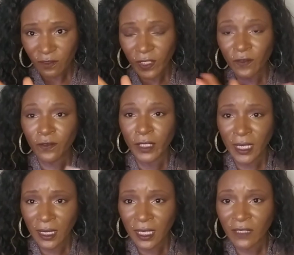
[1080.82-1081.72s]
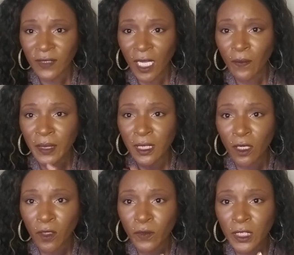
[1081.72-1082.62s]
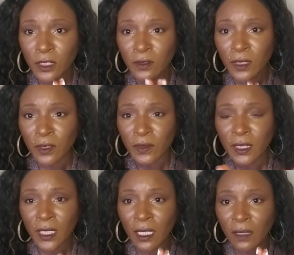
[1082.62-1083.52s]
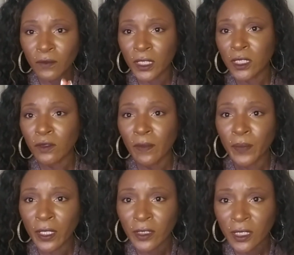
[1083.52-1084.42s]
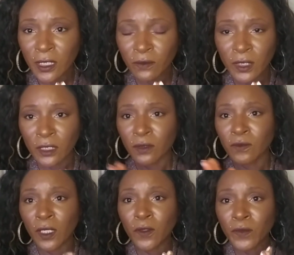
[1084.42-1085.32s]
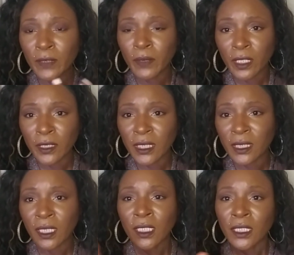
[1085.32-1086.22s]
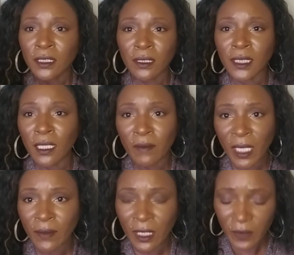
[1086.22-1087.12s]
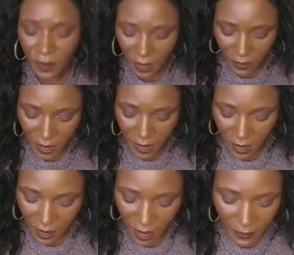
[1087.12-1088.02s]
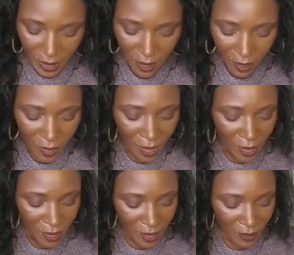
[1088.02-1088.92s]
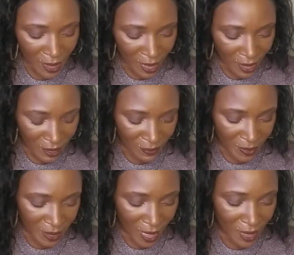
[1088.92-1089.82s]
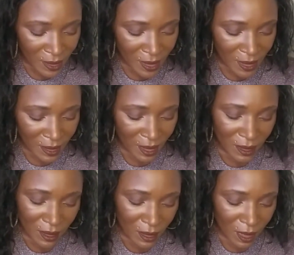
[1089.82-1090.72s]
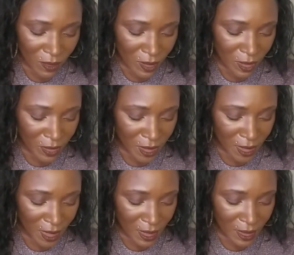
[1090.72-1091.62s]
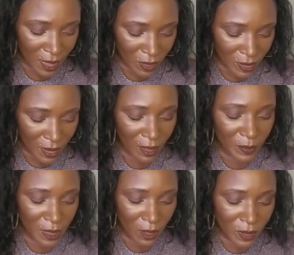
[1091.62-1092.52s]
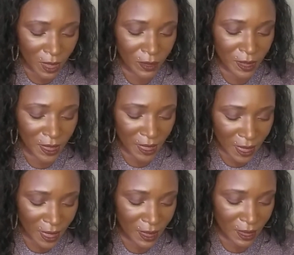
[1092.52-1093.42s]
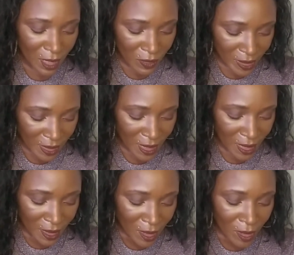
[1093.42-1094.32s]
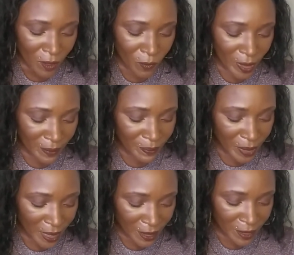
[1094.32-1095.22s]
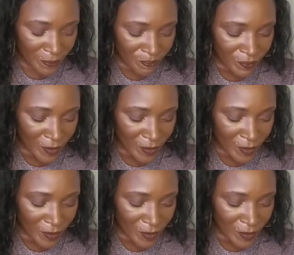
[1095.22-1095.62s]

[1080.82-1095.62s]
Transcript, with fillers: feel free to leave down below what you used up, what you will purchase, what you won't repurchase. So yeah, my, my beauty queens, just let me know. So last but not least is the Cocoa Shea, Co um, Cocoa Shea Coconut Whipped Butter.